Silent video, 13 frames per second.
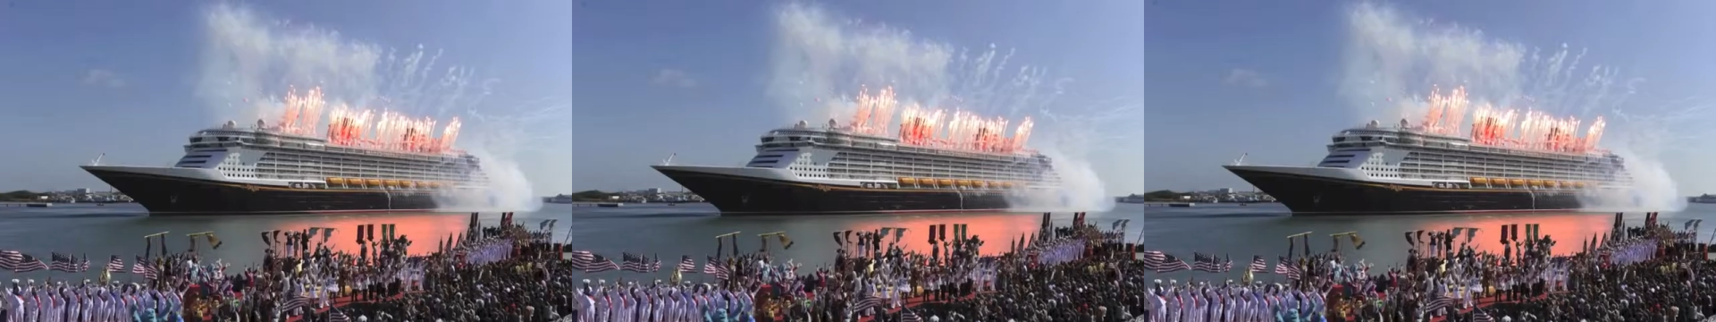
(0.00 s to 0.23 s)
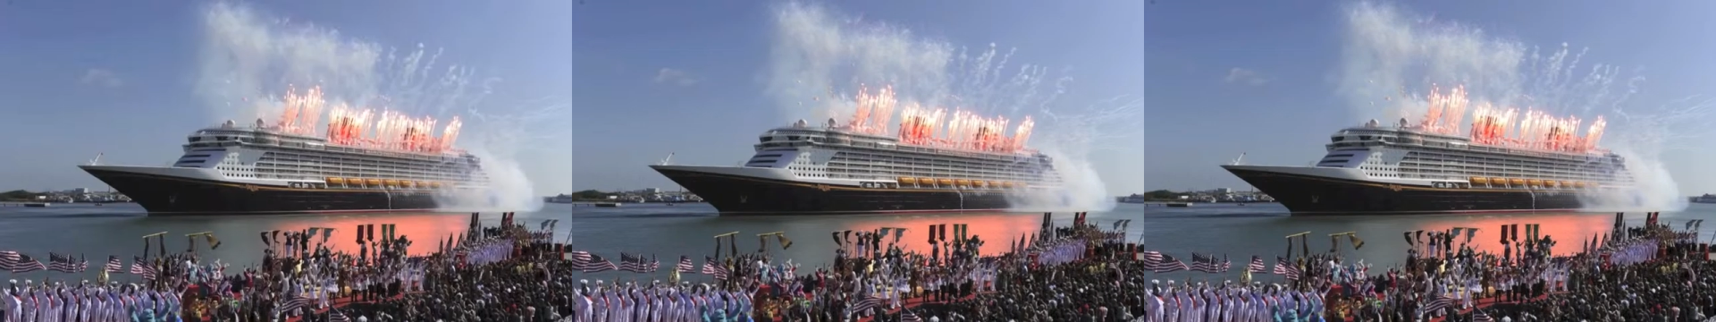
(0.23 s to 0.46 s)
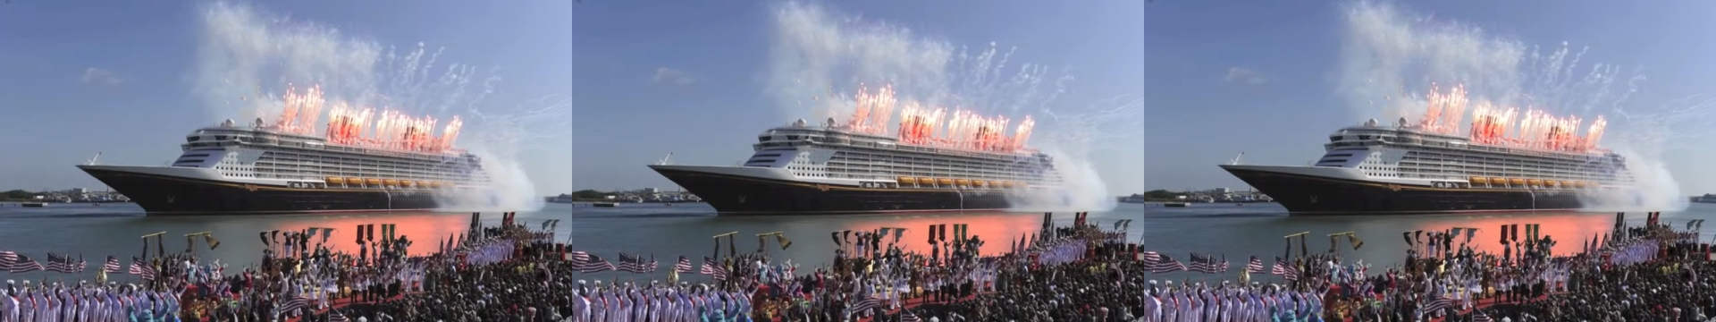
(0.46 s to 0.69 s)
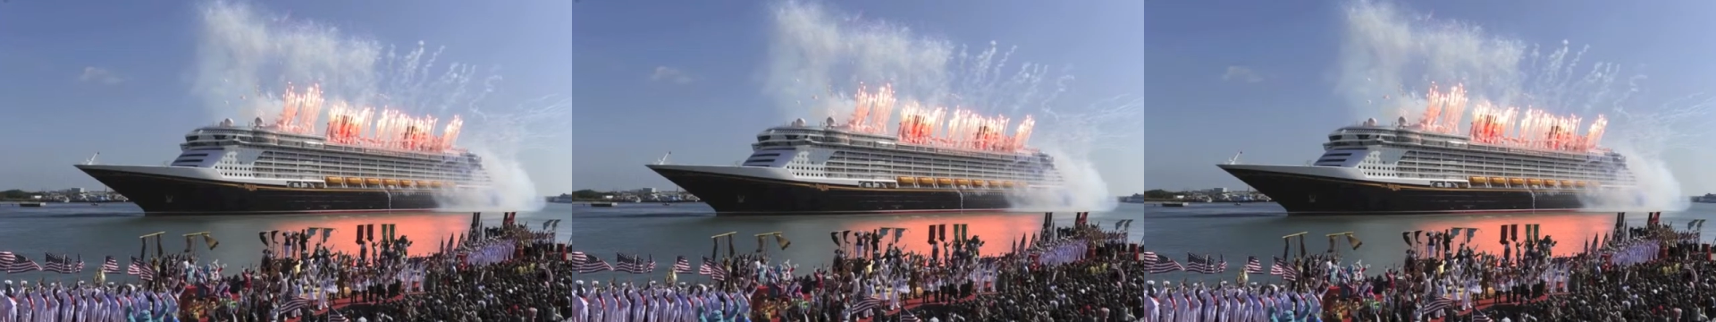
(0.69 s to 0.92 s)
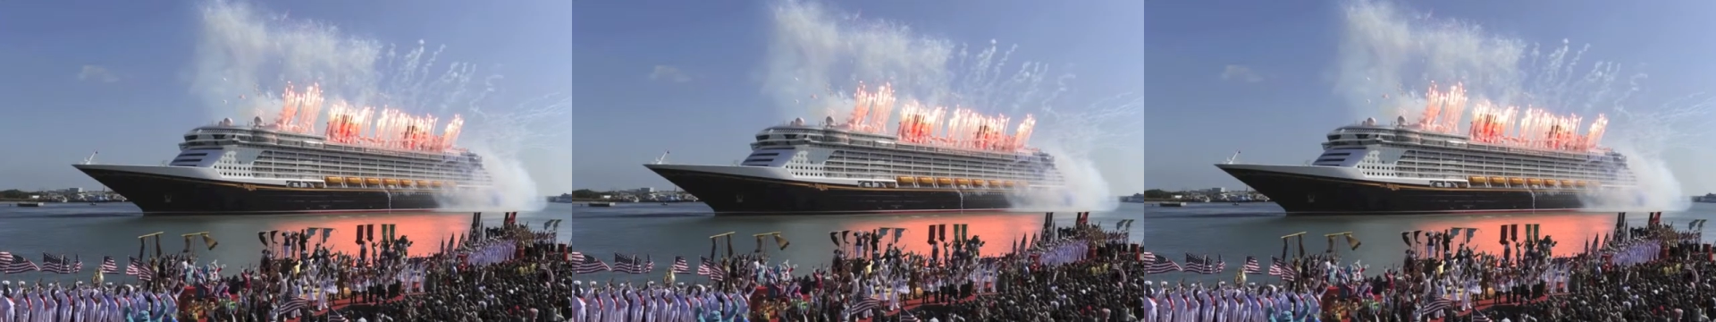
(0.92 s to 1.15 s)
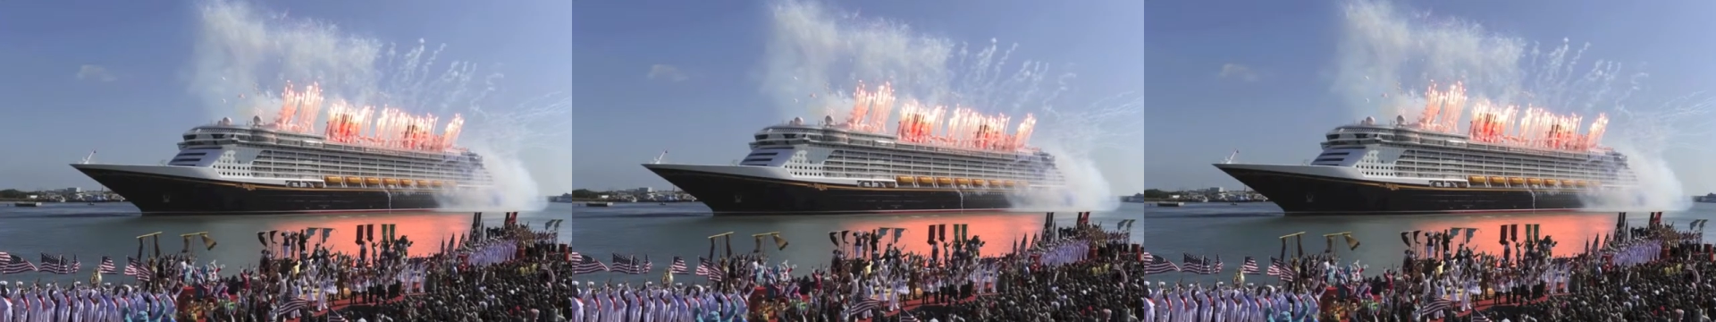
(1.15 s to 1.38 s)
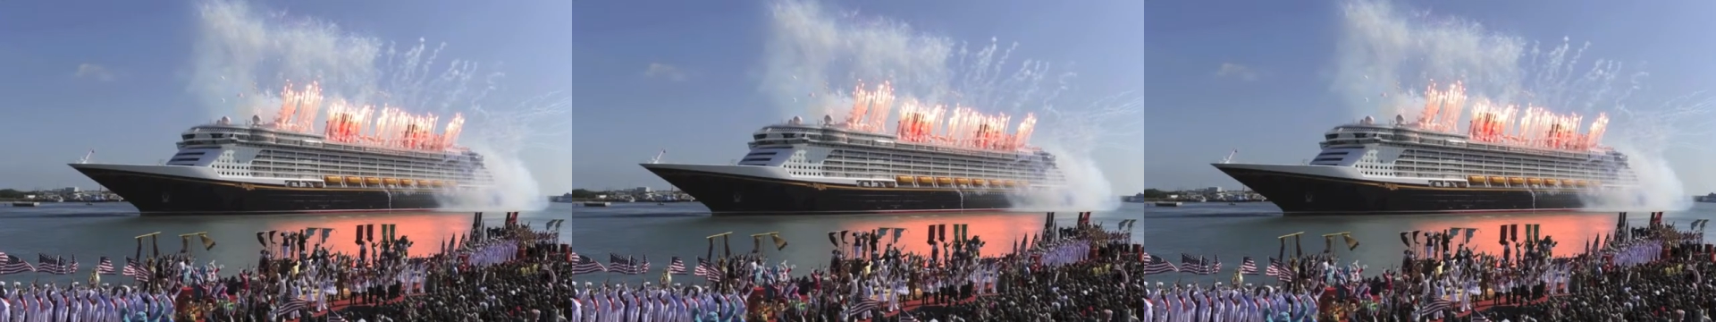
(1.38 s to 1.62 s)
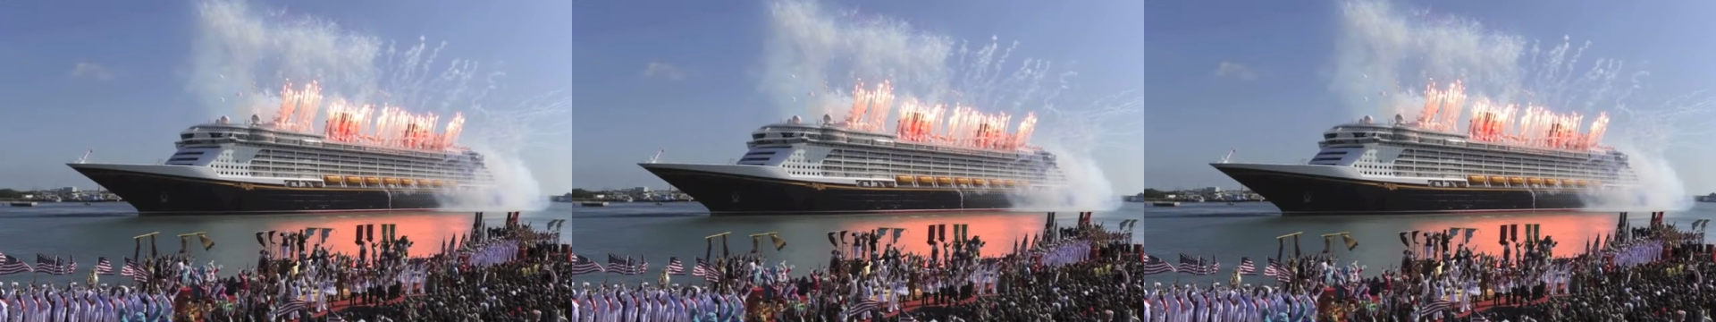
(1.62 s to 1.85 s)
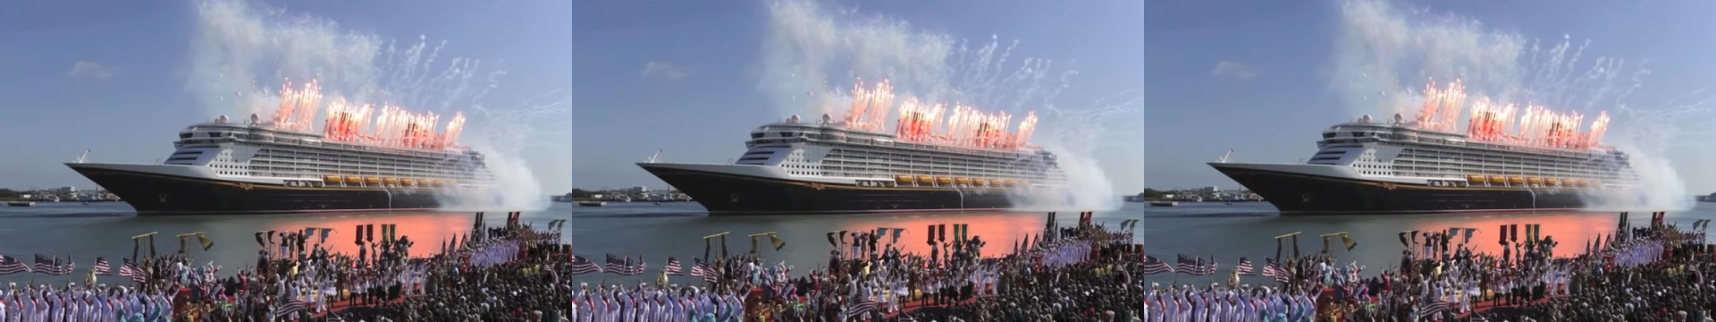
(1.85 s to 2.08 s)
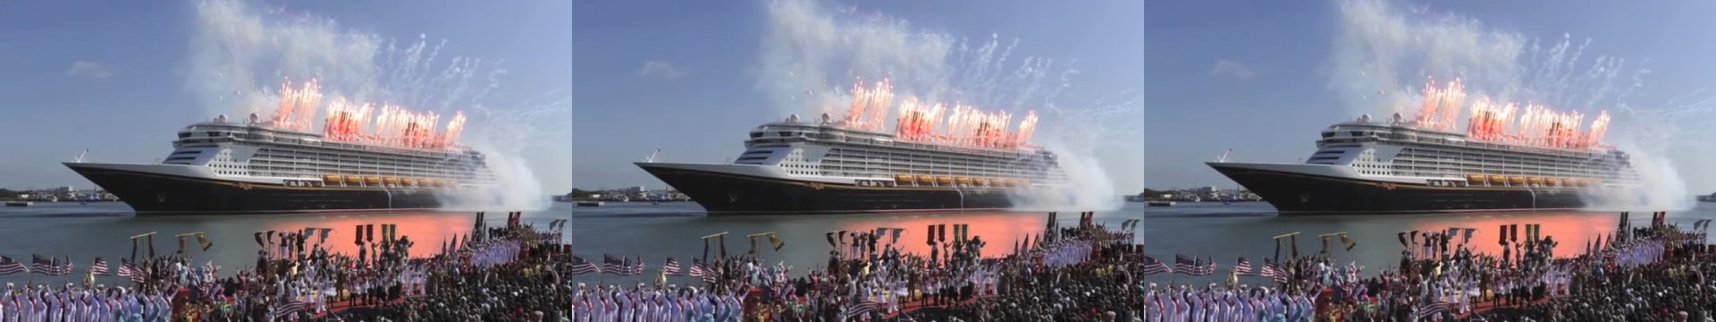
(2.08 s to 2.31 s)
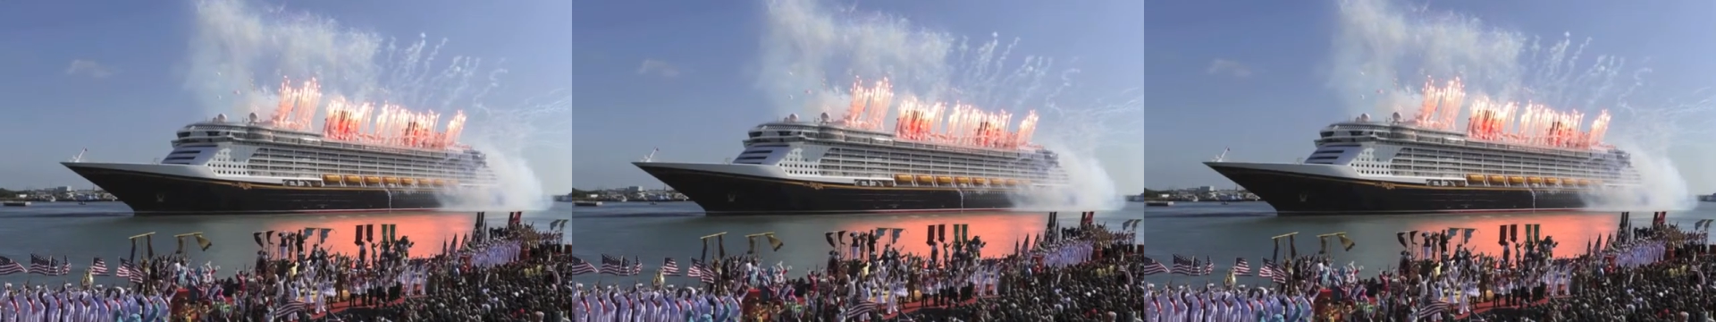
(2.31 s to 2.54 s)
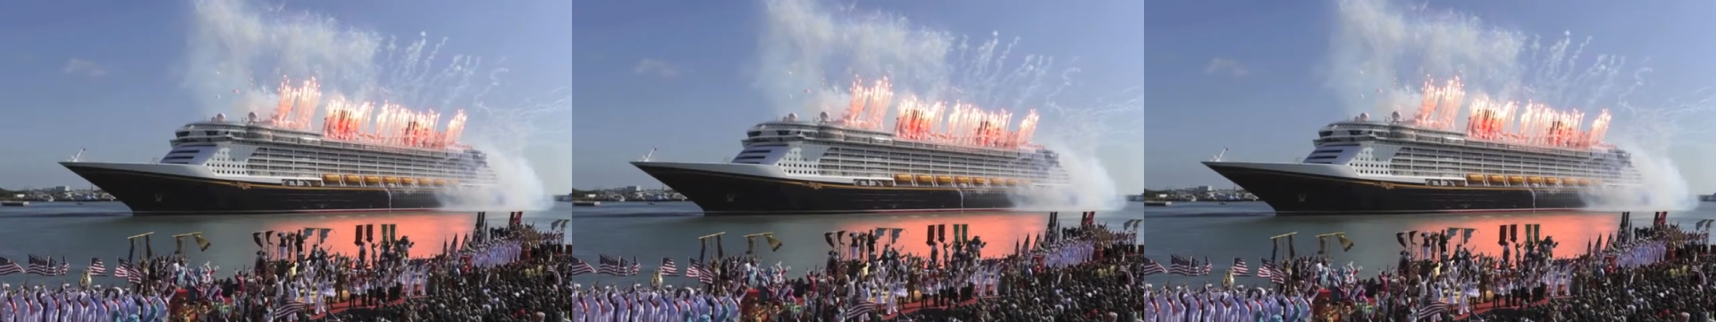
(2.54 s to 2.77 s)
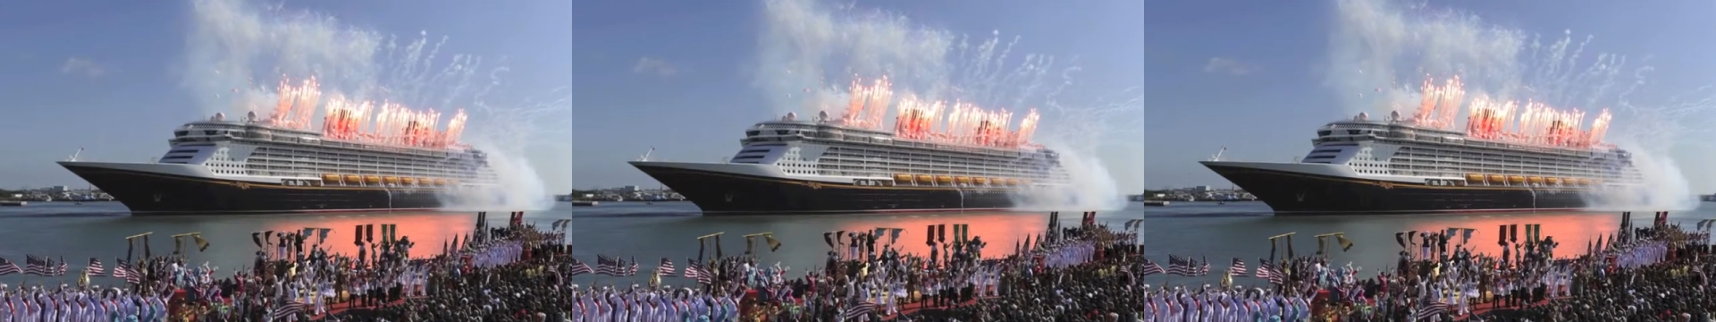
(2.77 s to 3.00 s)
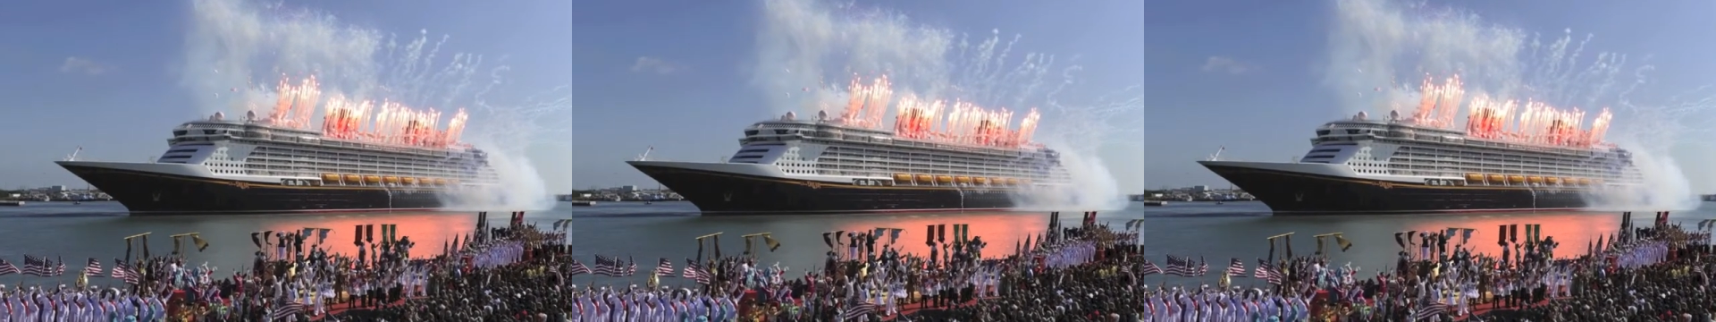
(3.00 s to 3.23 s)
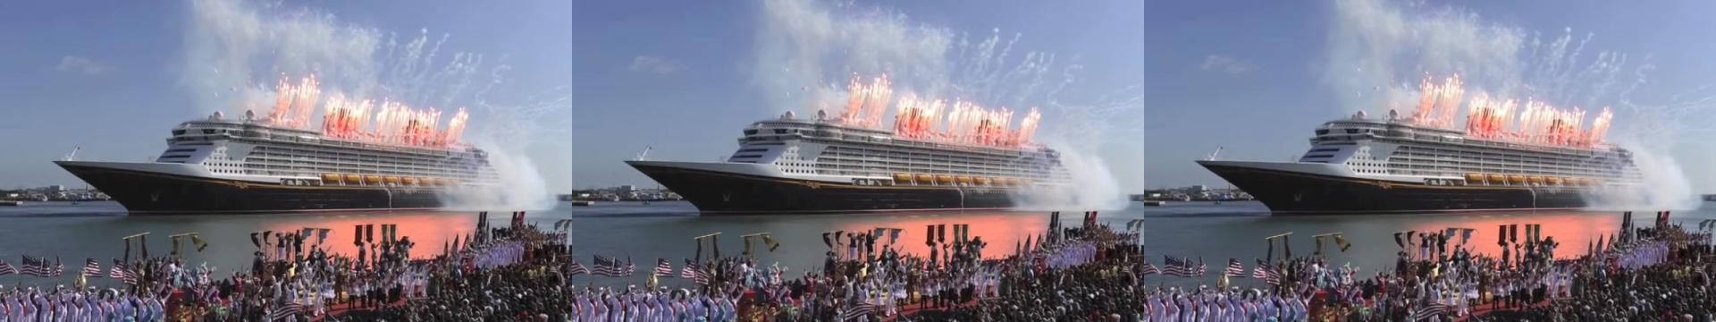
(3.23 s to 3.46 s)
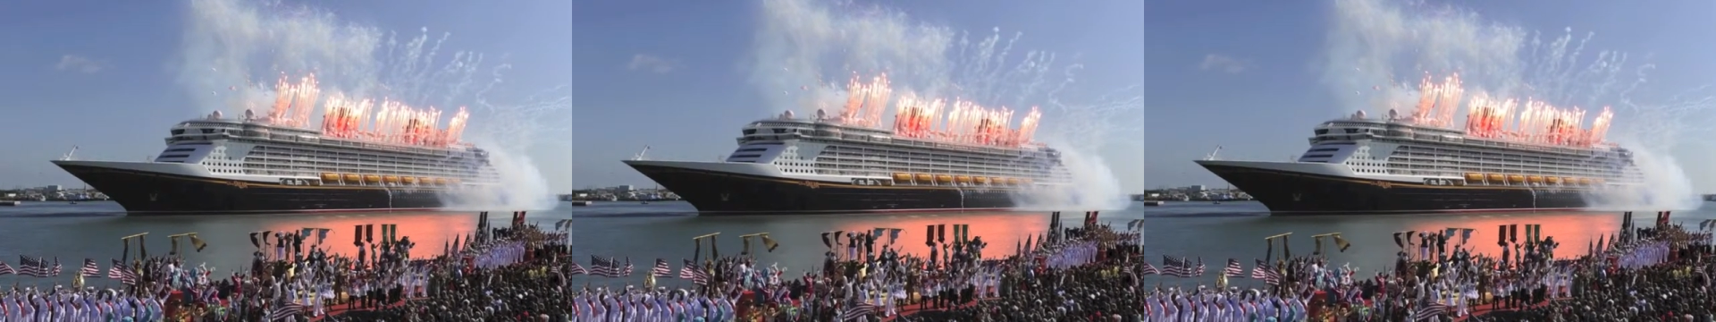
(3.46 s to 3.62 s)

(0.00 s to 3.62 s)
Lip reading: No face is visible, so there are no lips to read.